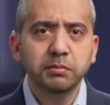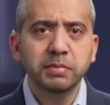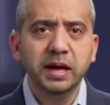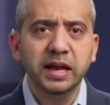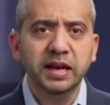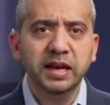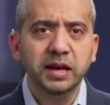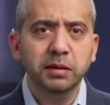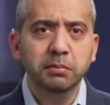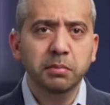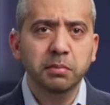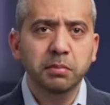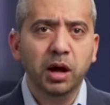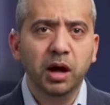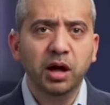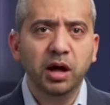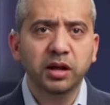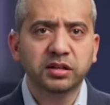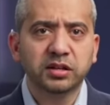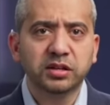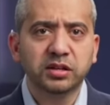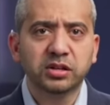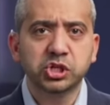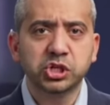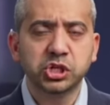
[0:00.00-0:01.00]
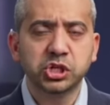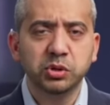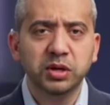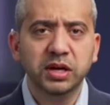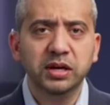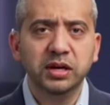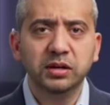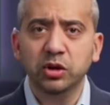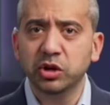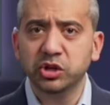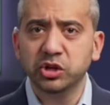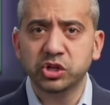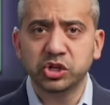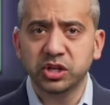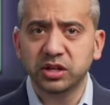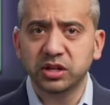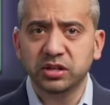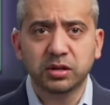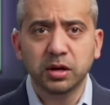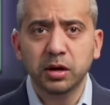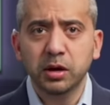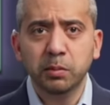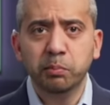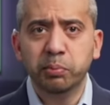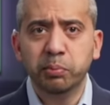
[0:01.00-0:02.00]
men in masks, shooting not
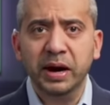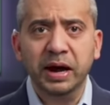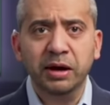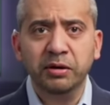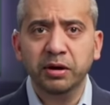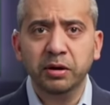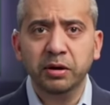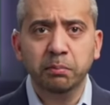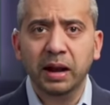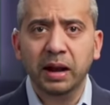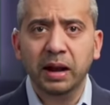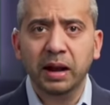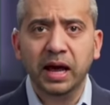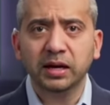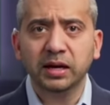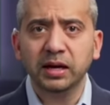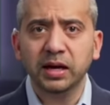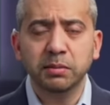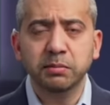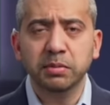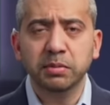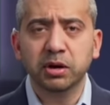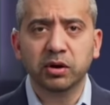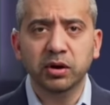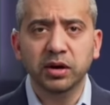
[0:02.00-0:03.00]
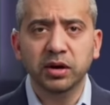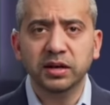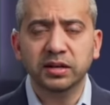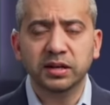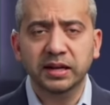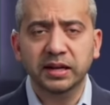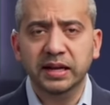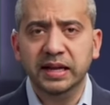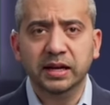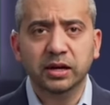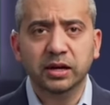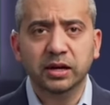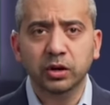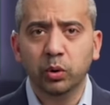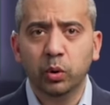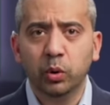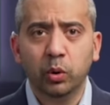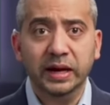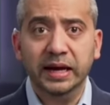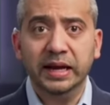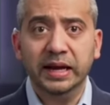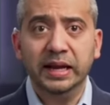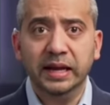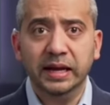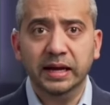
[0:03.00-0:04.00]
just brown and black immigrants, legal
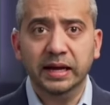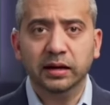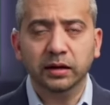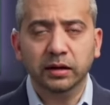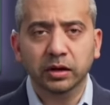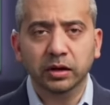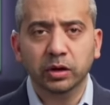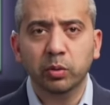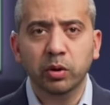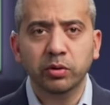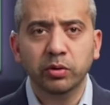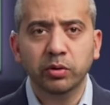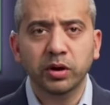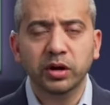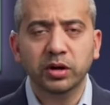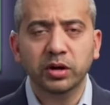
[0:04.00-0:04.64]
or illegal, quote